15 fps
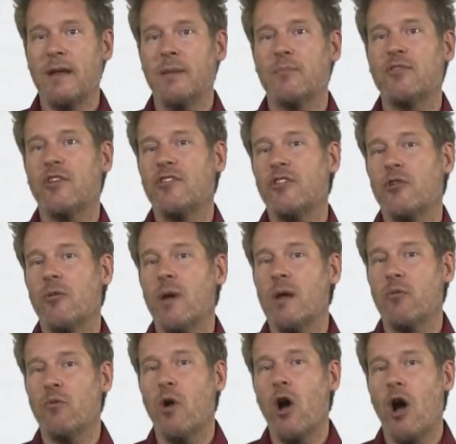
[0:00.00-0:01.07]
him such a great
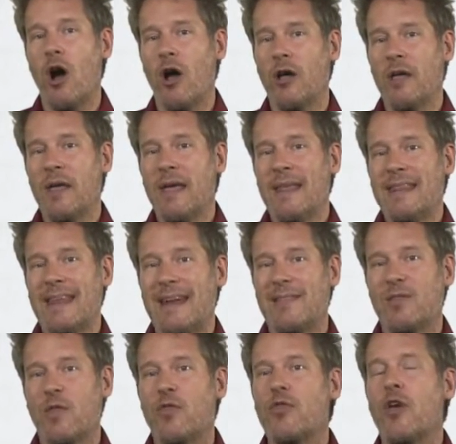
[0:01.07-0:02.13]
wrong that
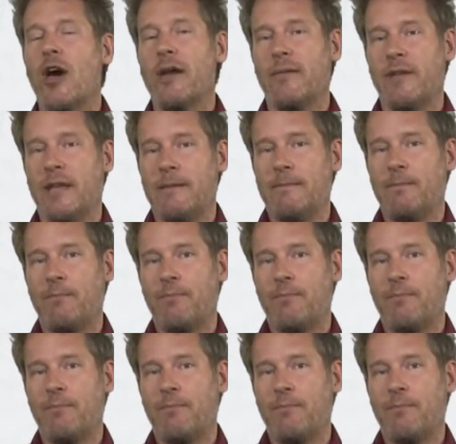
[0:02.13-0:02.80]
at the thought of it,